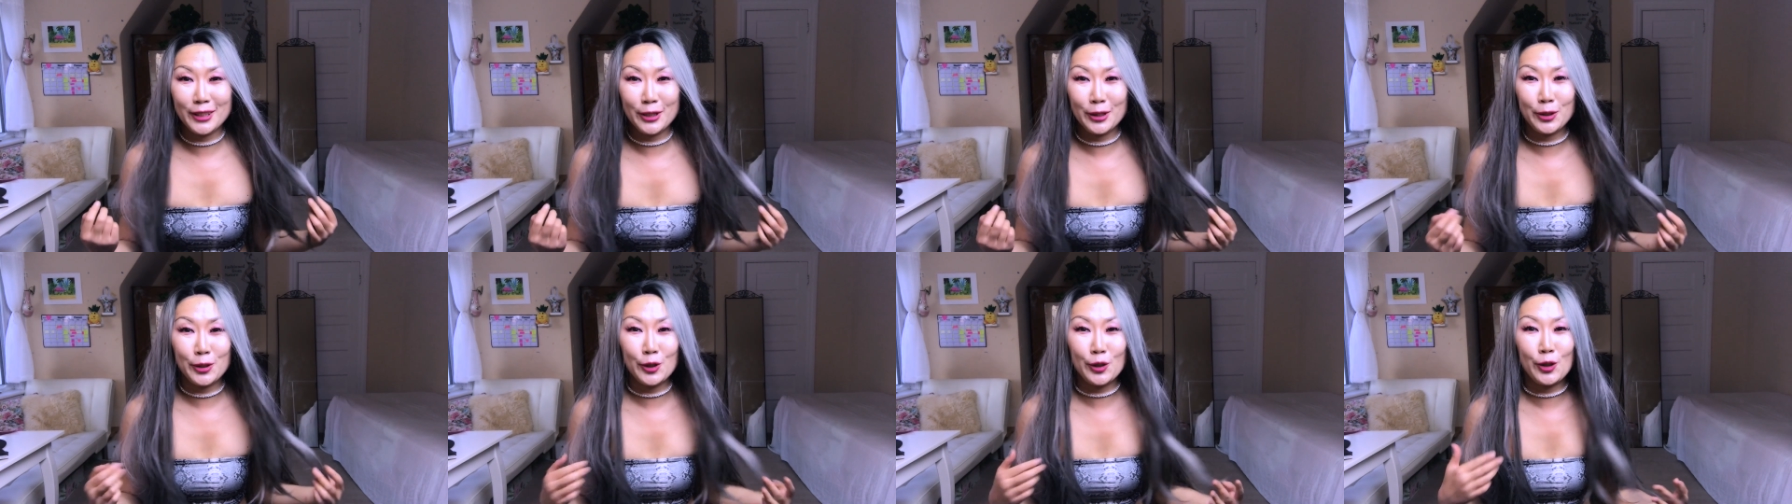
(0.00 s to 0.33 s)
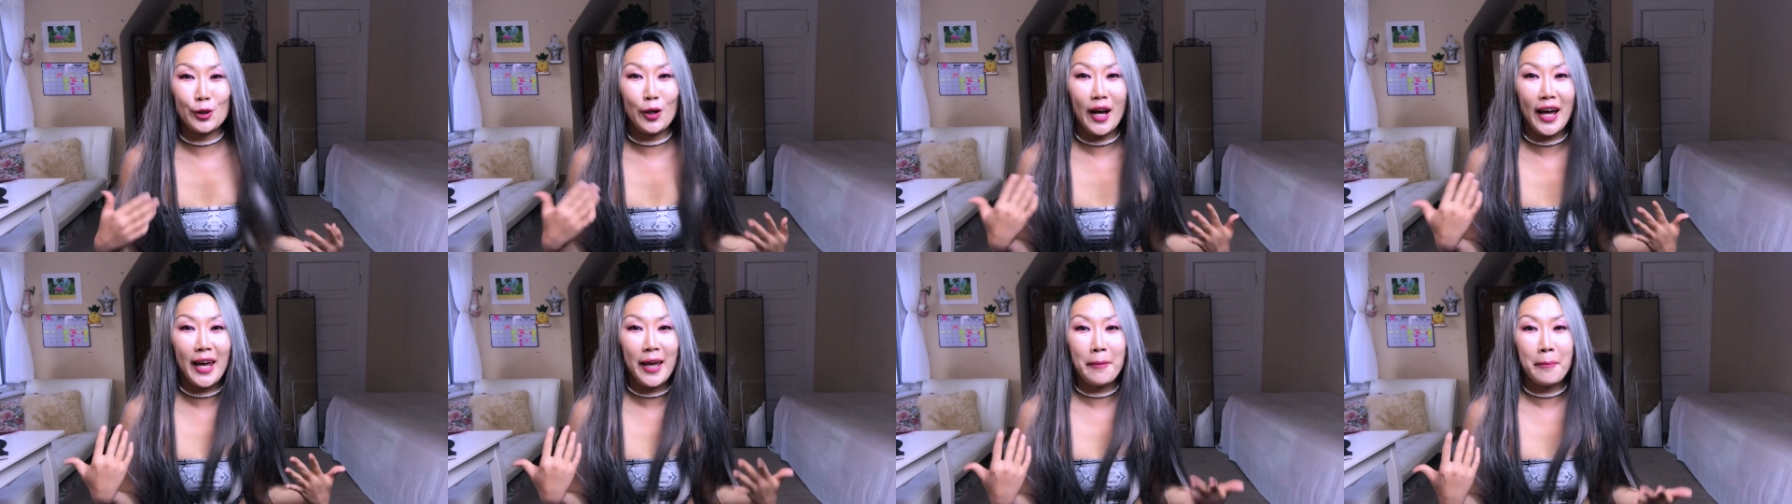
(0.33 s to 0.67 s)
to
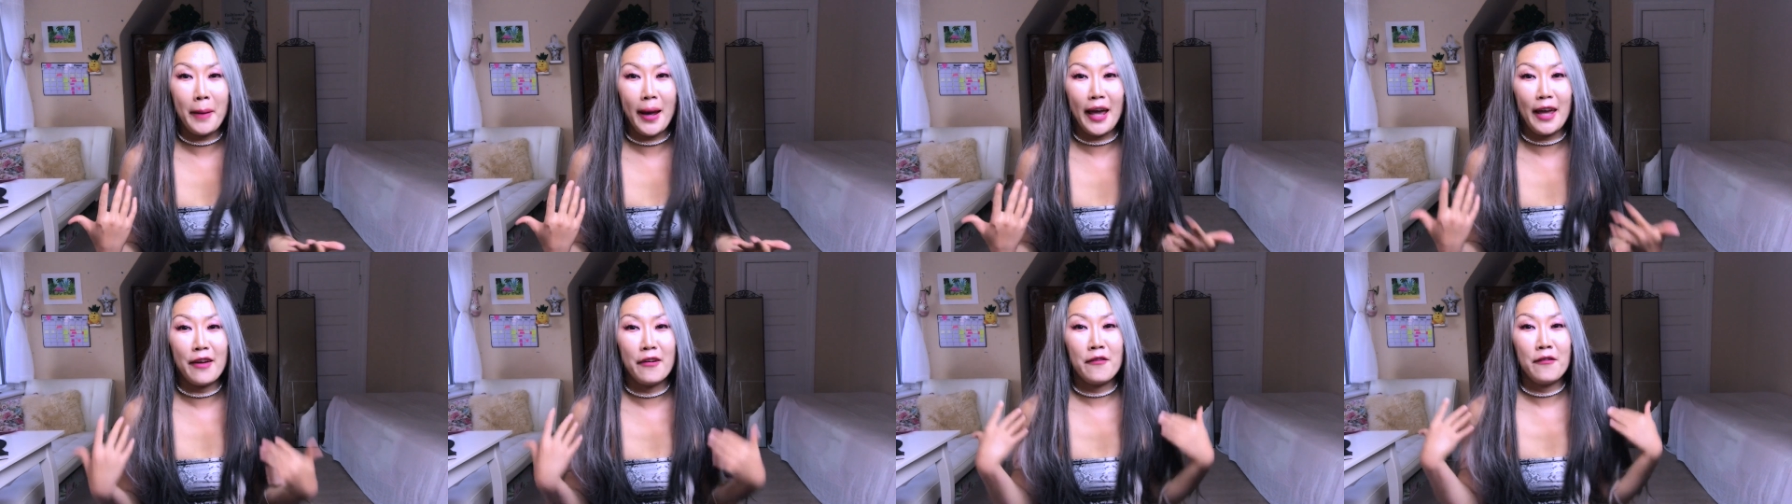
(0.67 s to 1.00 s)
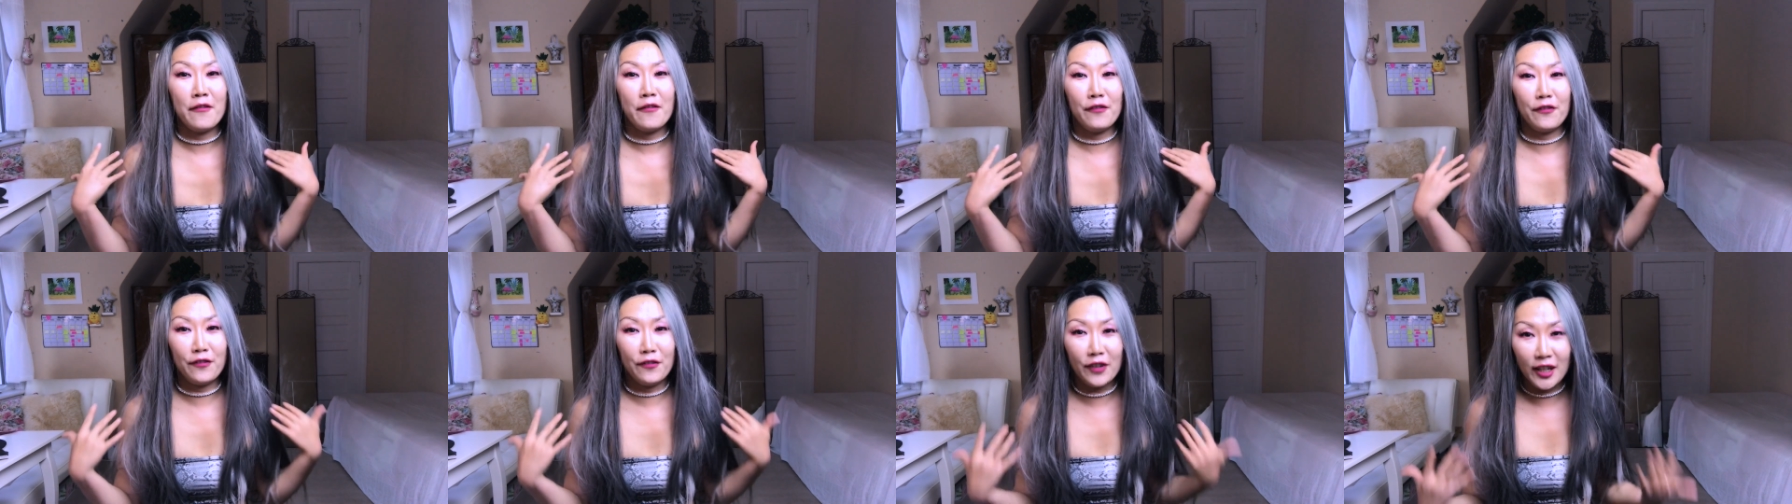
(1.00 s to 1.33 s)
try my
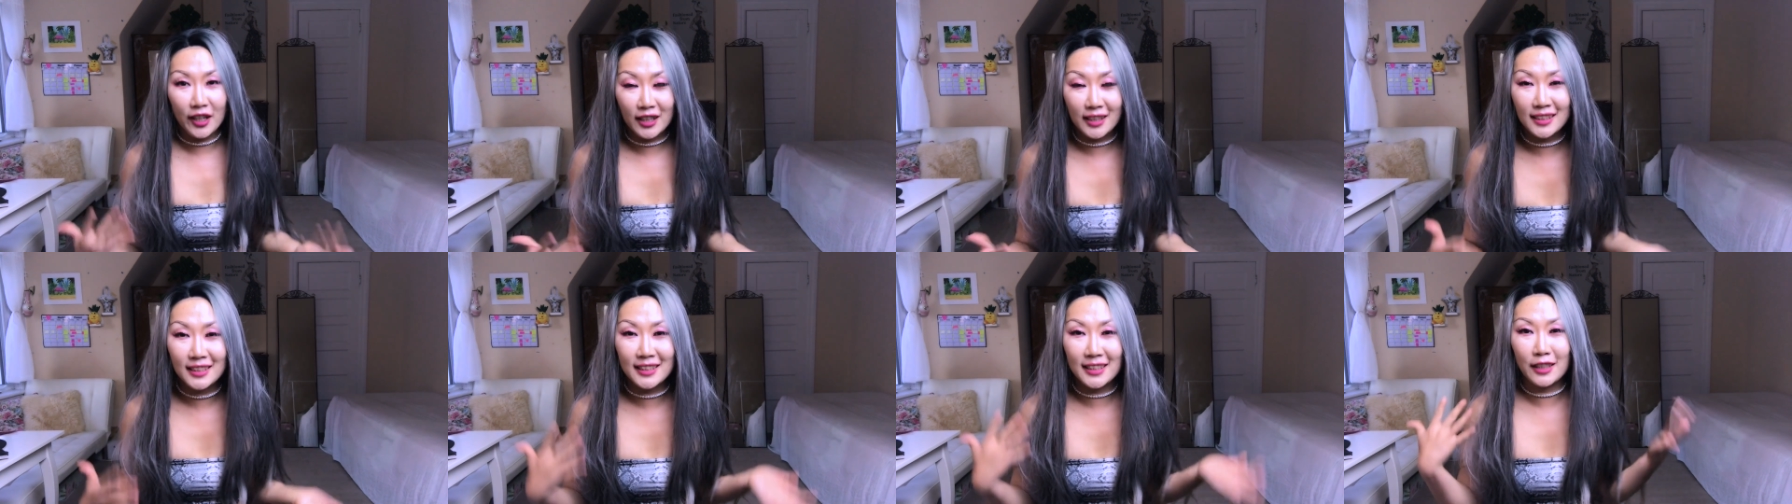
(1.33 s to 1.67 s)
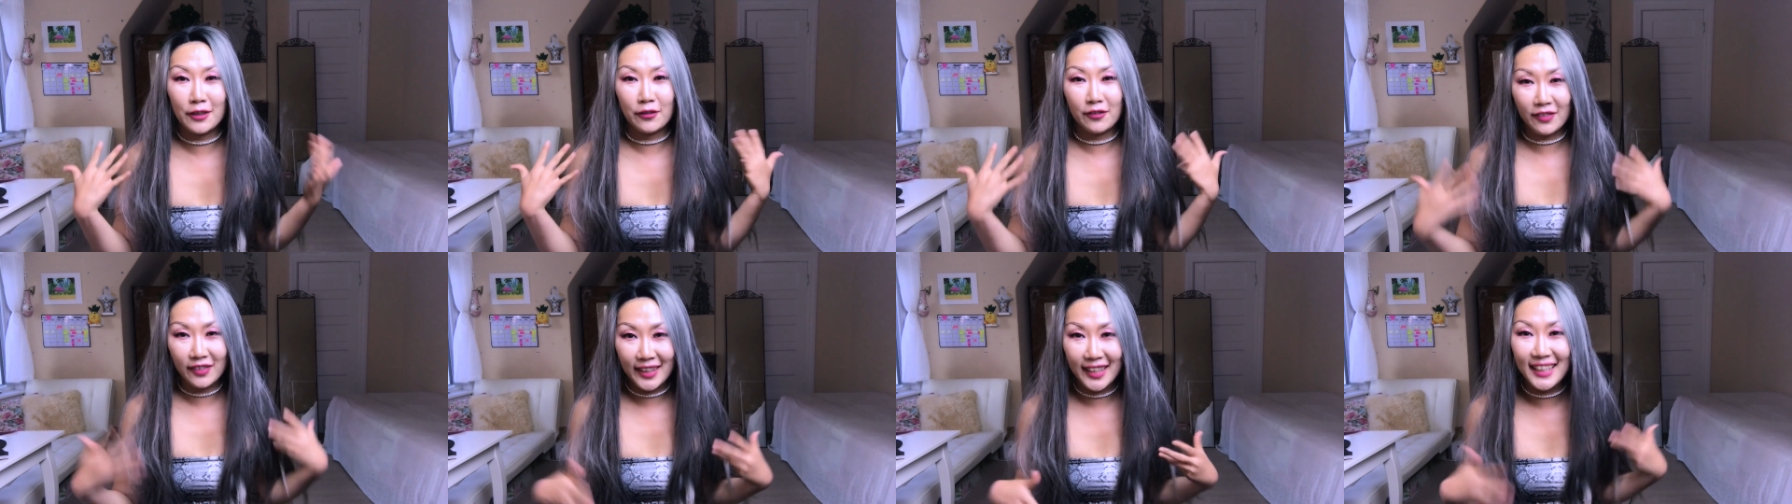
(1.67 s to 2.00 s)
first
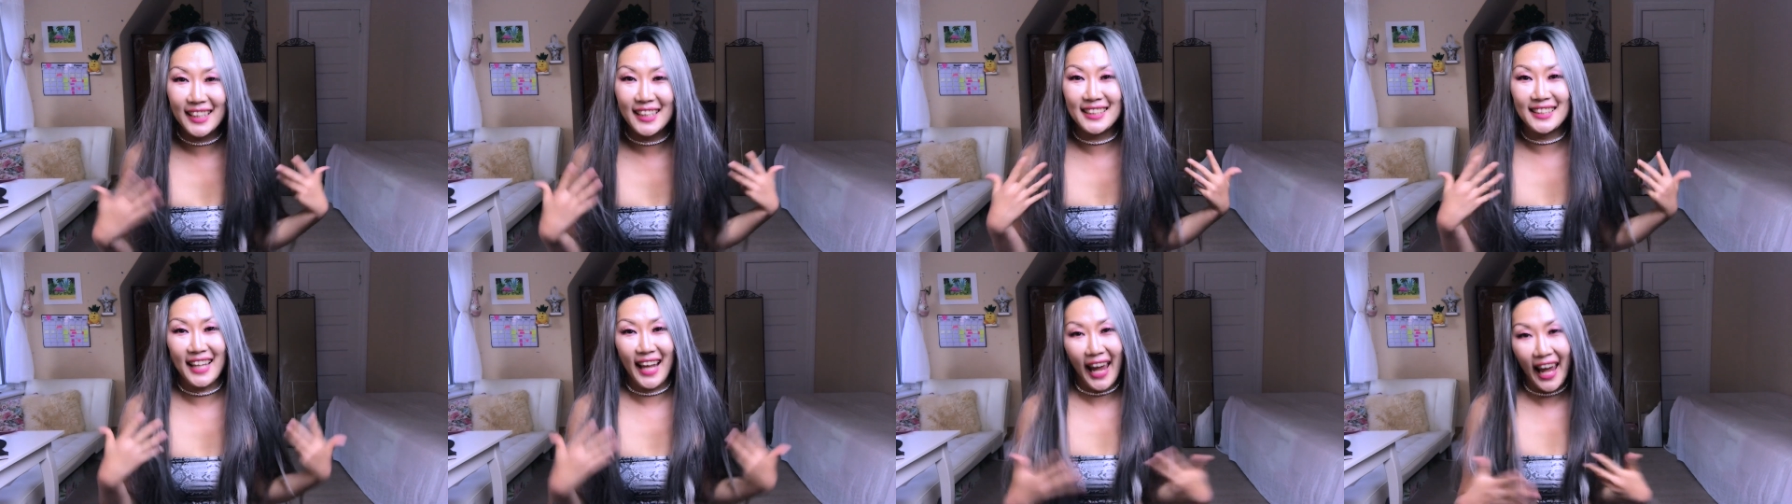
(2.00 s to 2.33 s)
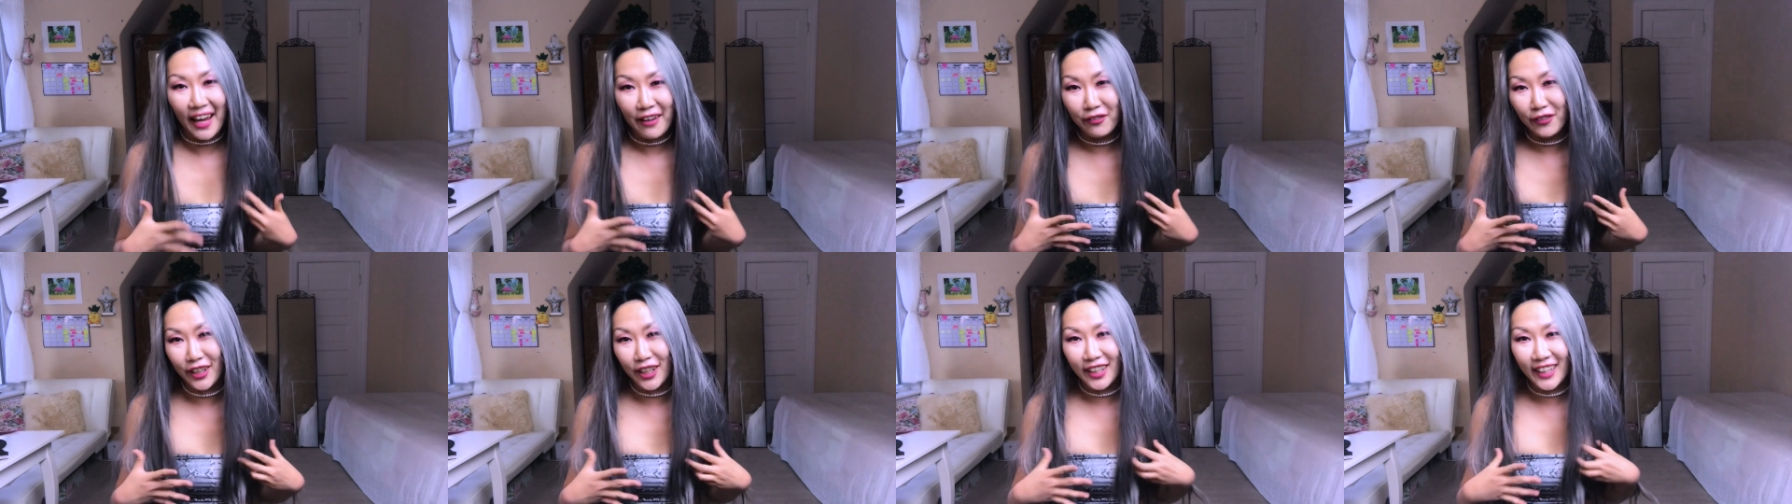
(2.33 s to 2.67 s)
wigs
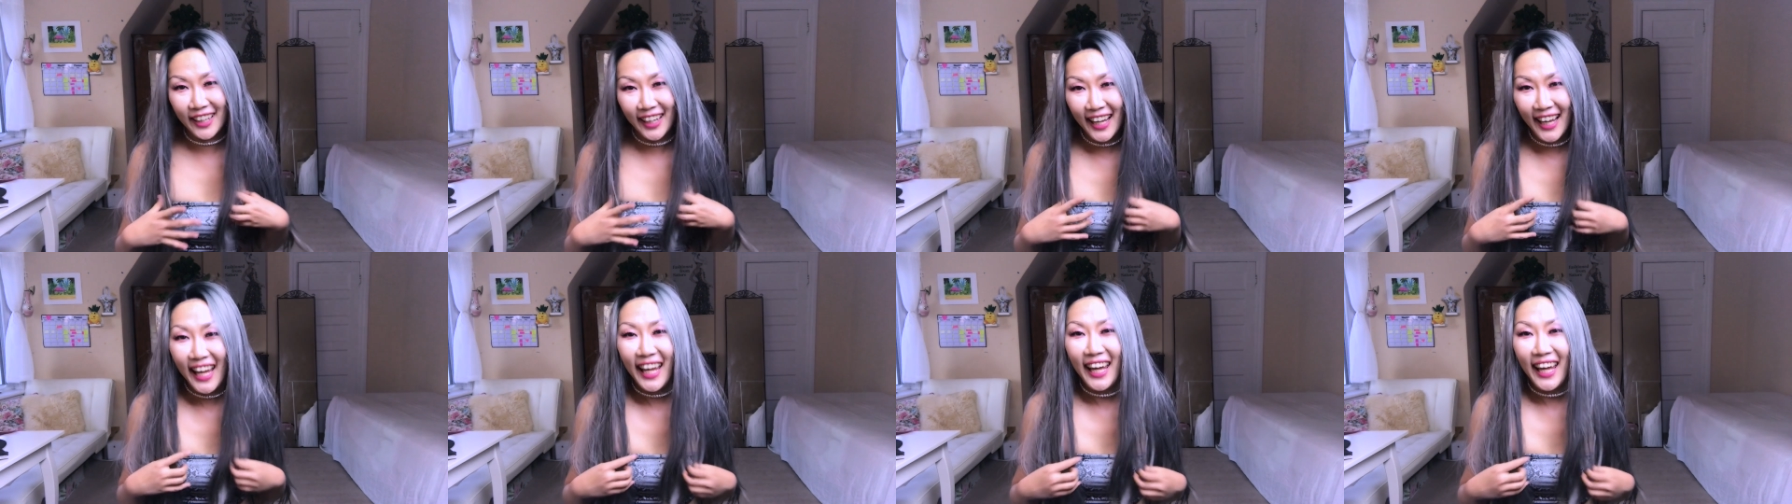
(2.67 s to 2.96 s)
ever.